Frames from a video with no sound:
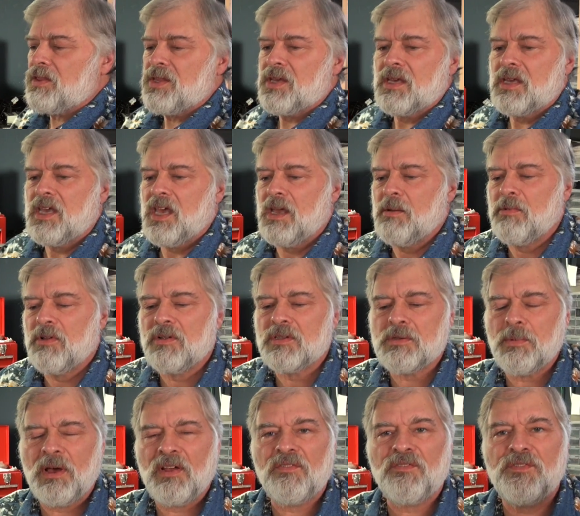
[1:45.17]
The cable
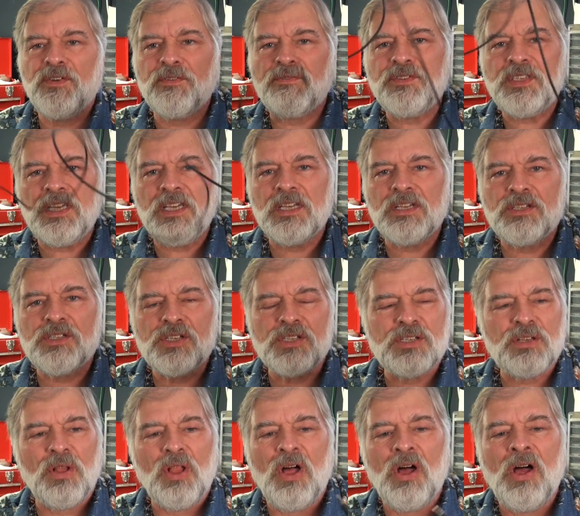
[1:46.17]
is about 50
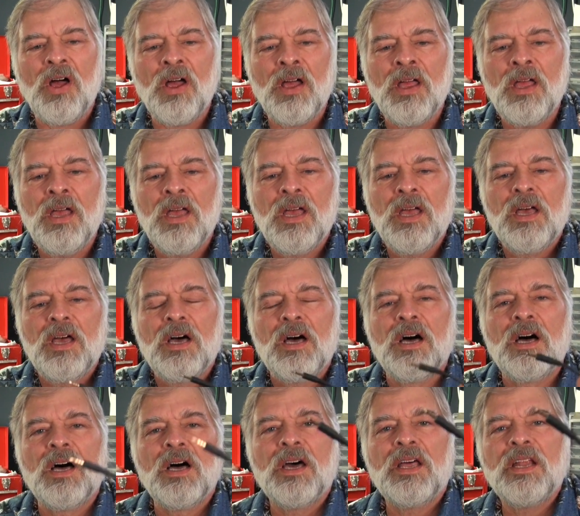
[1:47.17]
inches long.
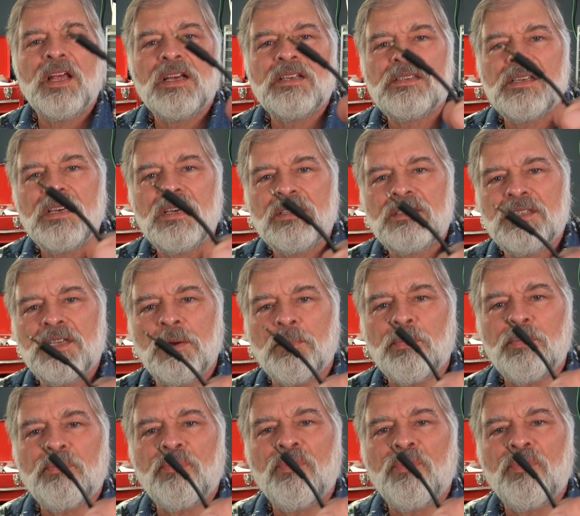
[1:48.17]
Uh, it has a tip